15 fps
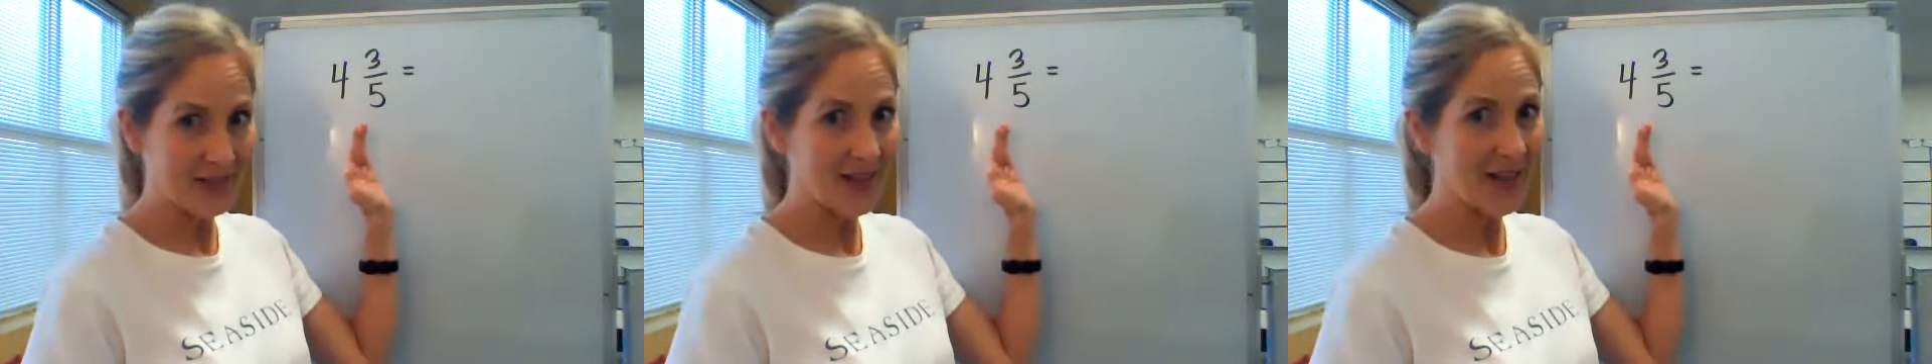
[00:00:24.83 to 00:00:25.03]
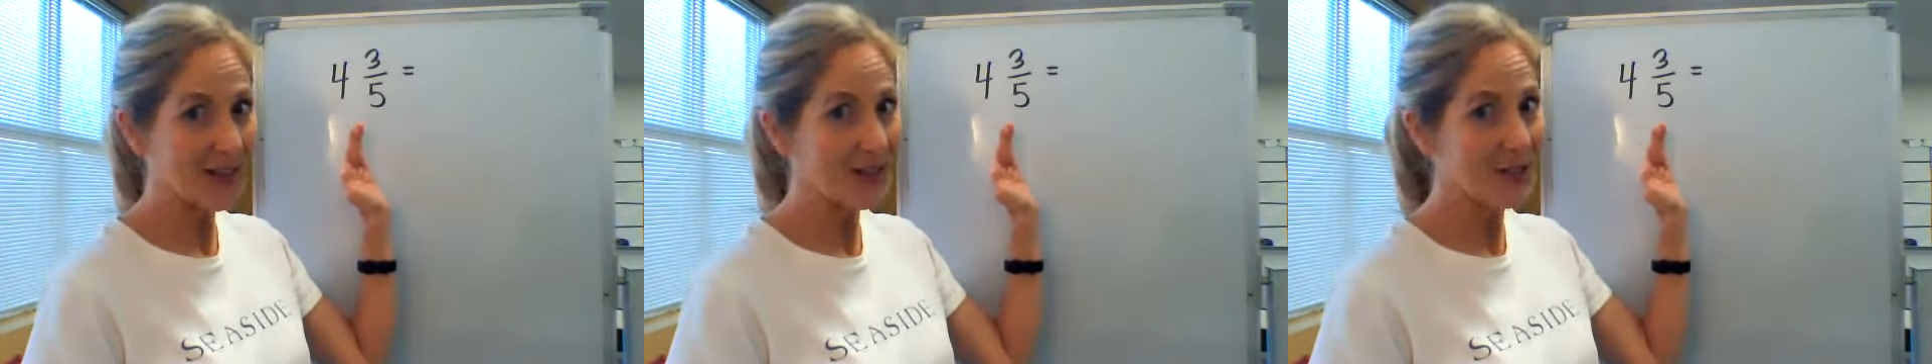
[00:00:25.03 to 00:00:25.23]

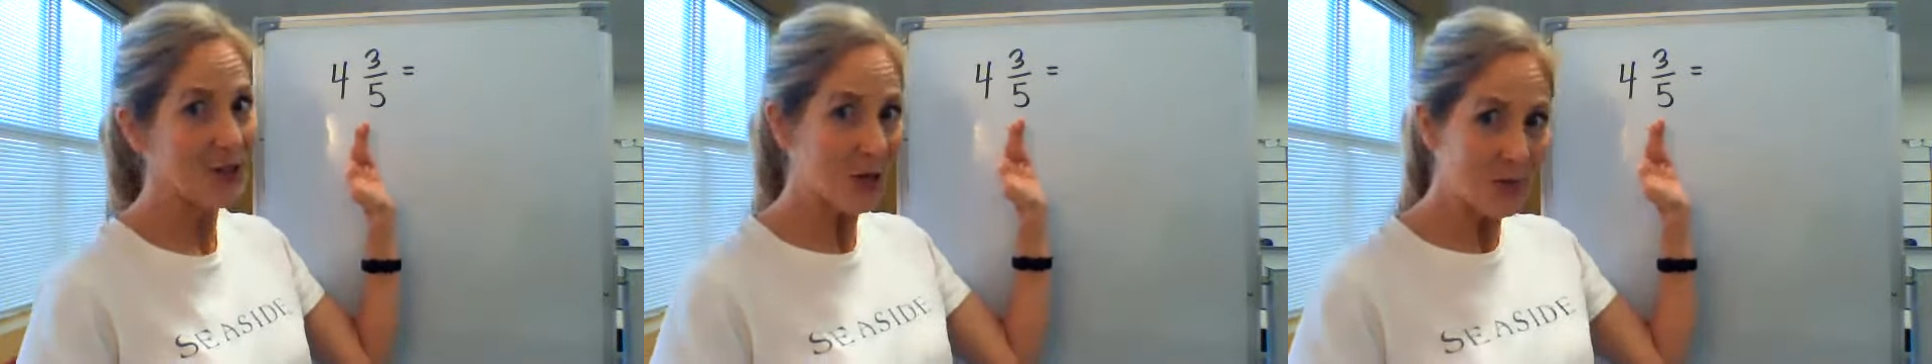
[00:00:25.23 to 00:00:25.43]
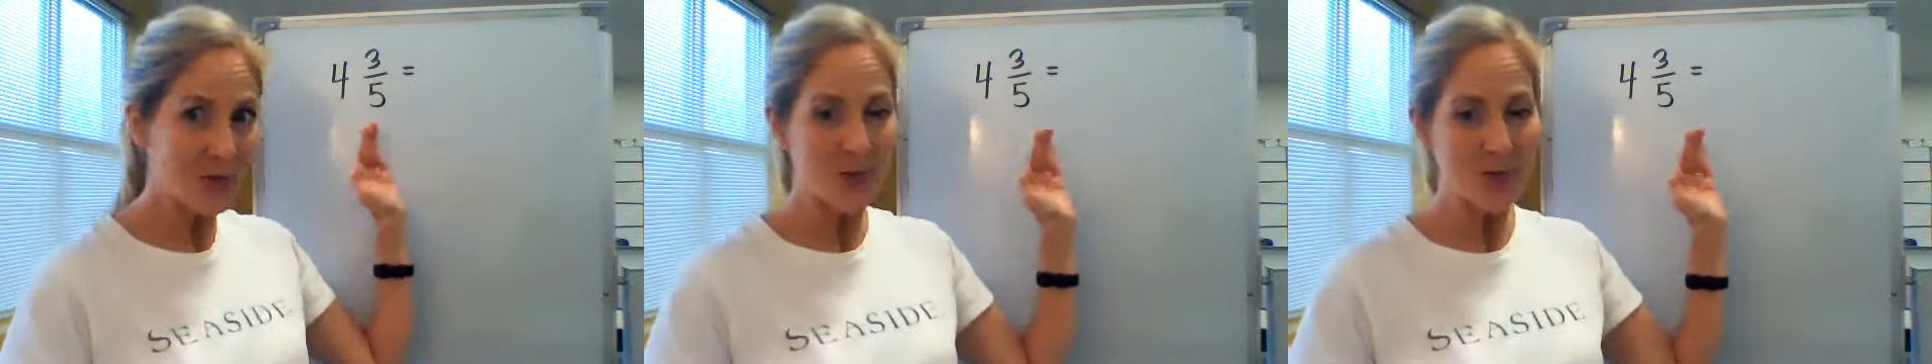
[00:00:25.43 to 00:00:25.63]
That's
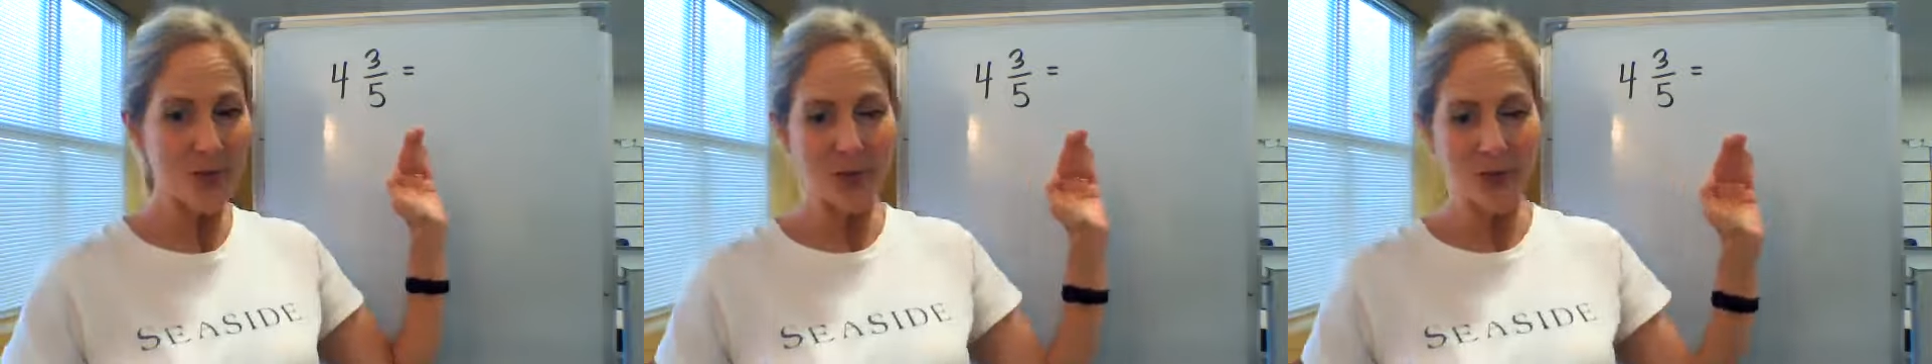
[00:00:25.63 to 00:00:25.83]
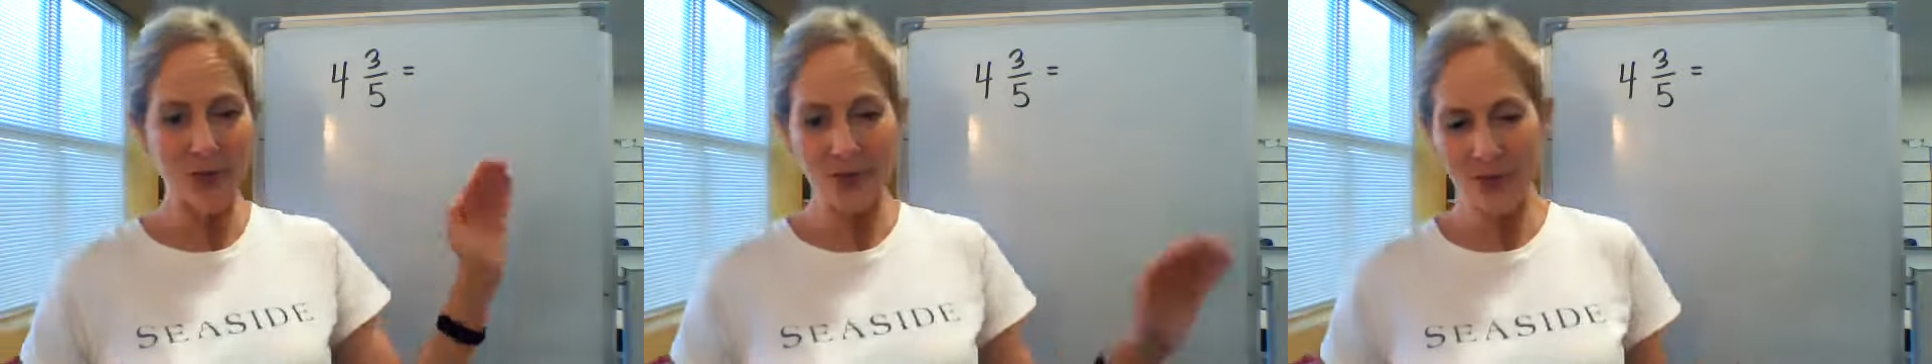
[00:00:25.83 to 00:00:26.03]
super
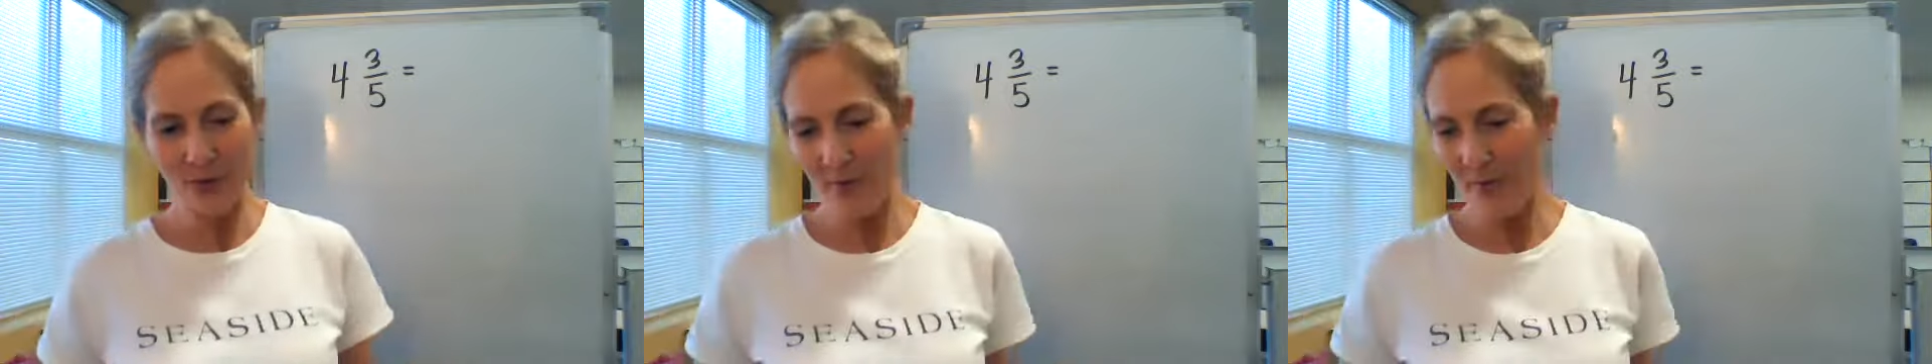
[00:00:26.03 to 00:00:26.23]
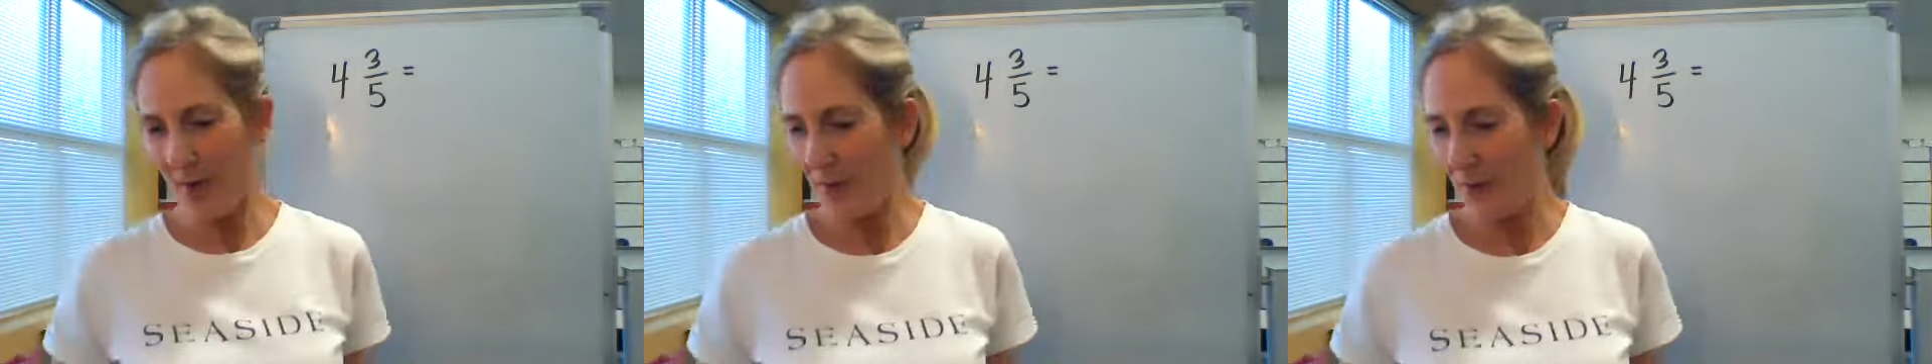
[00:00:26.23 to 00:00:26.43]
important to
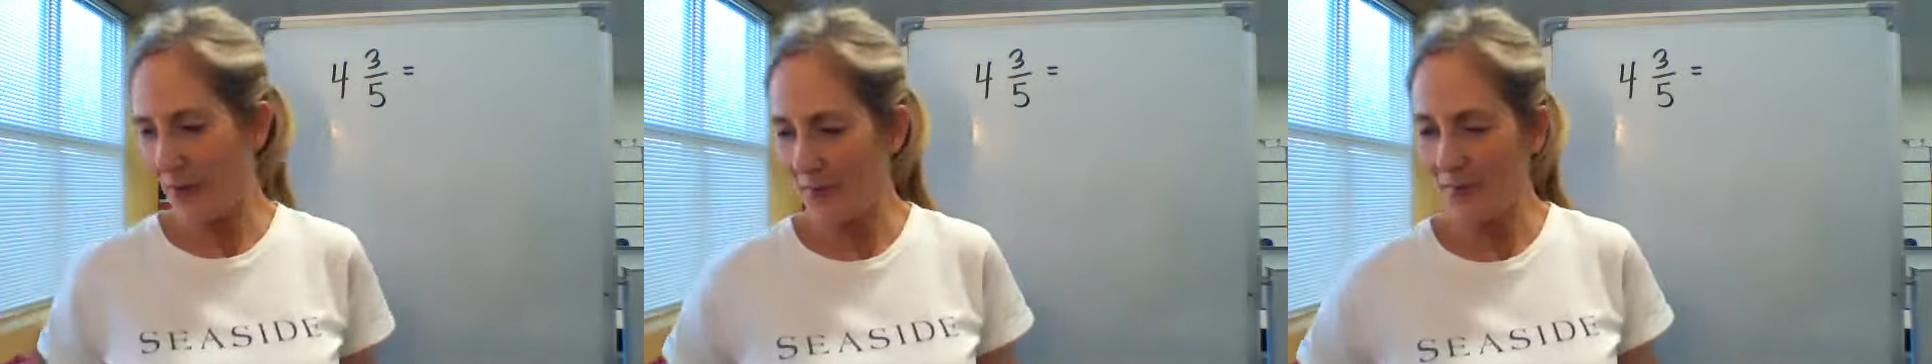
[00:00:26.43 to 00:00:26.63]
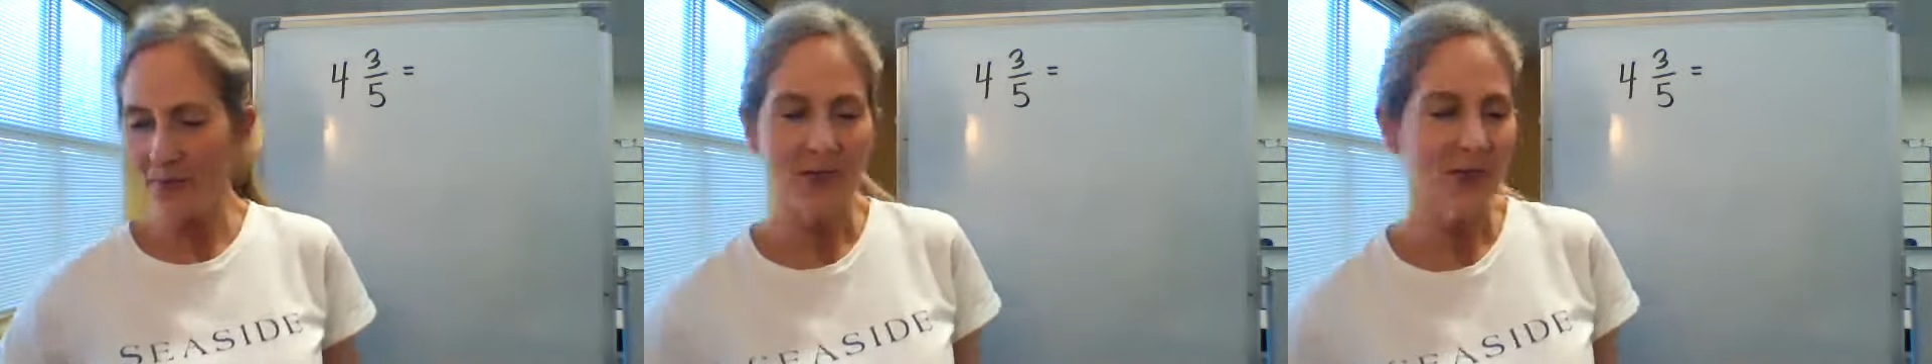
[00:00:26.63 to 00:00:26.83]

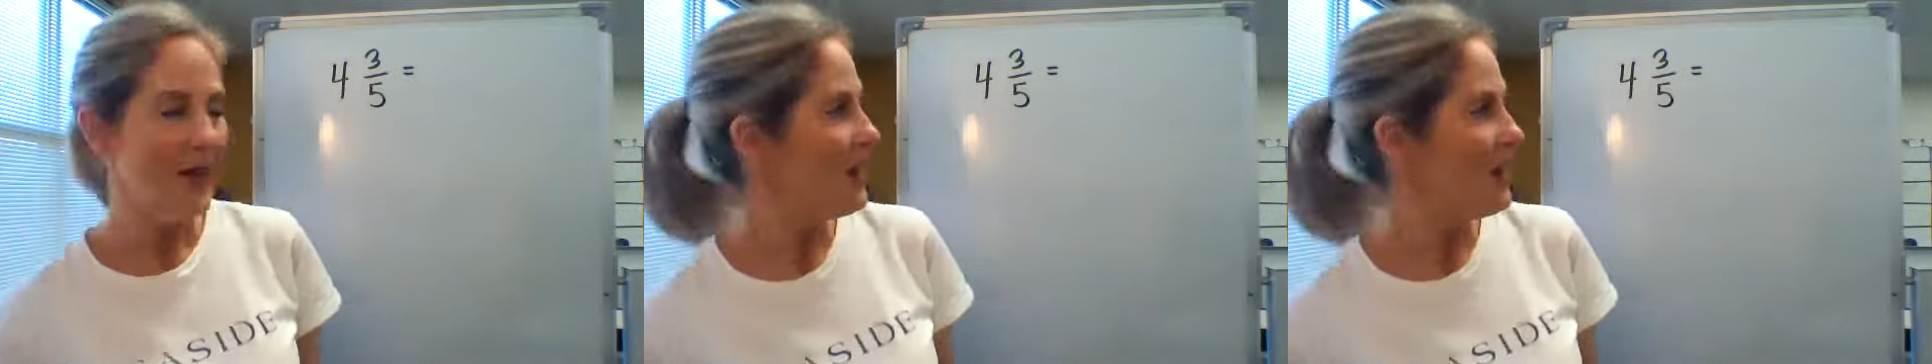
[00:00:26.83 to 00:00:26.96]
remember.